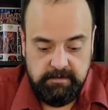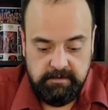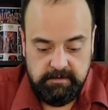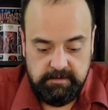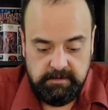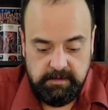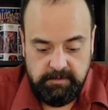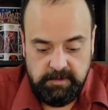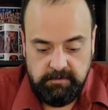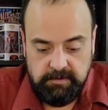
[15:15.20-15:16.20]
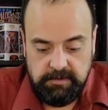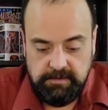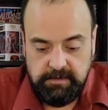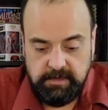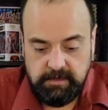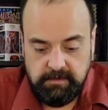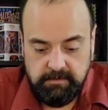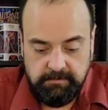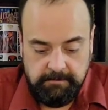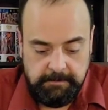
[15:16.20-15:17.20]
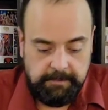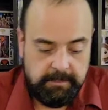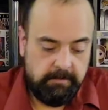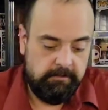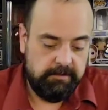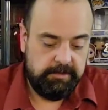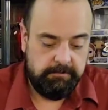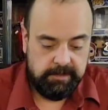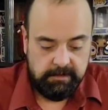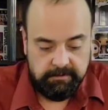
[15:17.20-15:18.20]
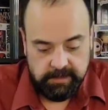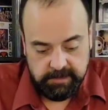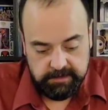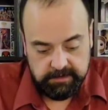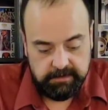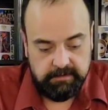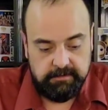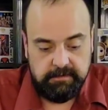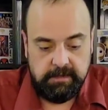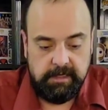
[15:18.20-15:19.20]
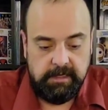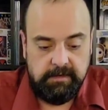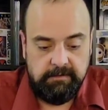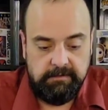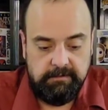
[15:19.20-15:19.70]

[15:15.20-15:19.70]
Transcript: so let me know what you think. Where should we go next? I have